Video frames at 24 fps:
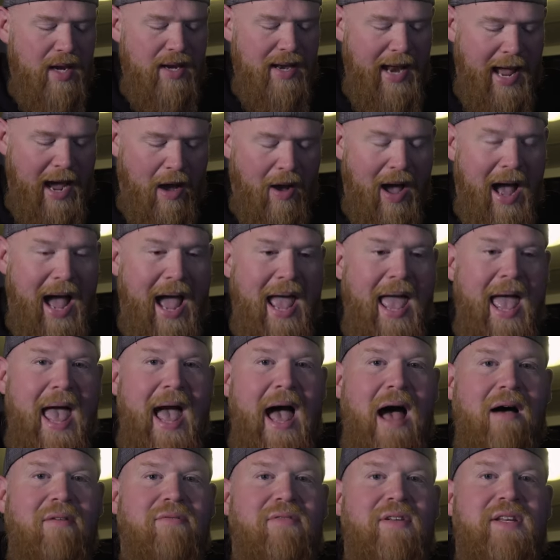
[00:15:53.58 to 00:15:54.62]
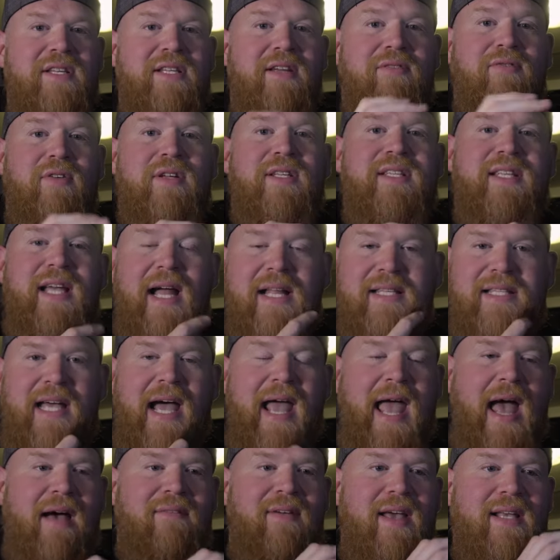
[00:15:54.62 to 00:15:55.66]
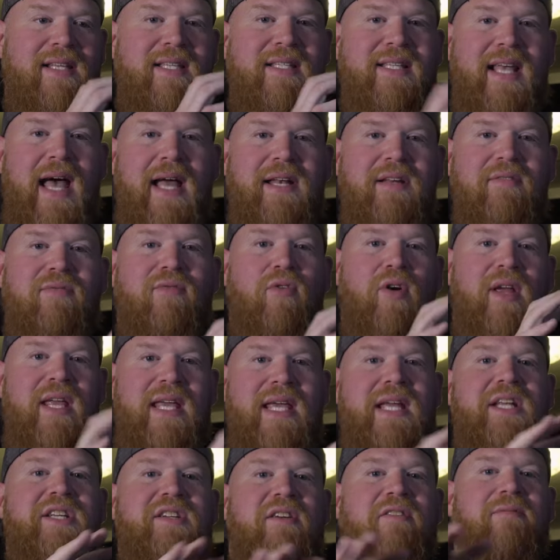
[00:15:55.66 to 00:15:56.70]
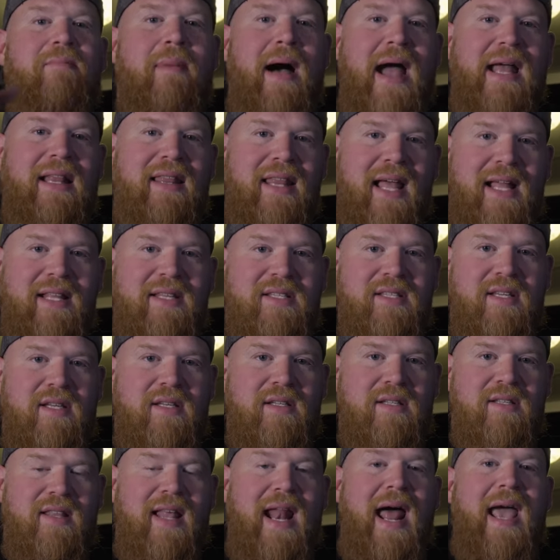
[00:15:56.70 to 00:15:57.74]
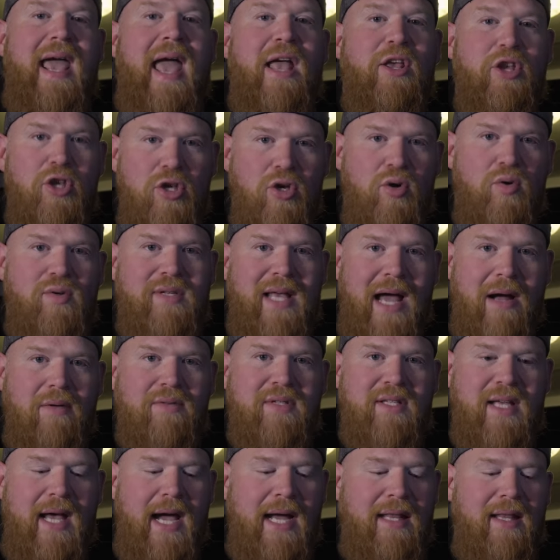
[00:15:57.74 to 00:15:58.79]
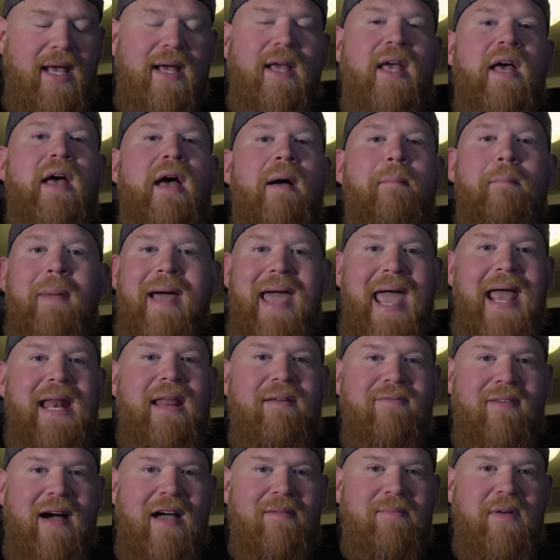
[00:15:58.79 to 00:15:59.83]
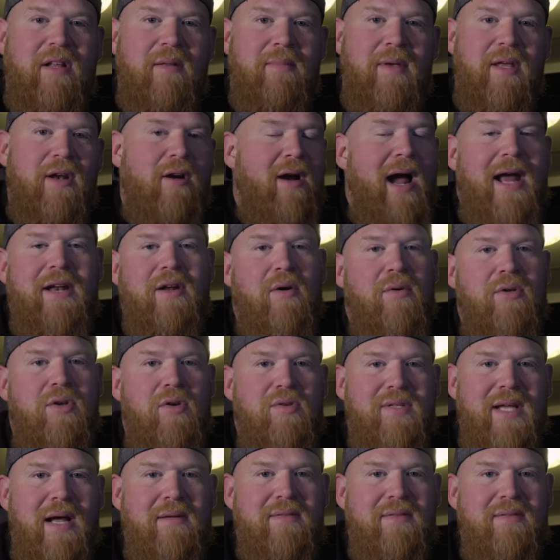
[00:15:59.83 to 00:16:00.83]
Now, I have different sets. I have a set for each of my lenses that I use outside. Like my 85 millimeter, I don't use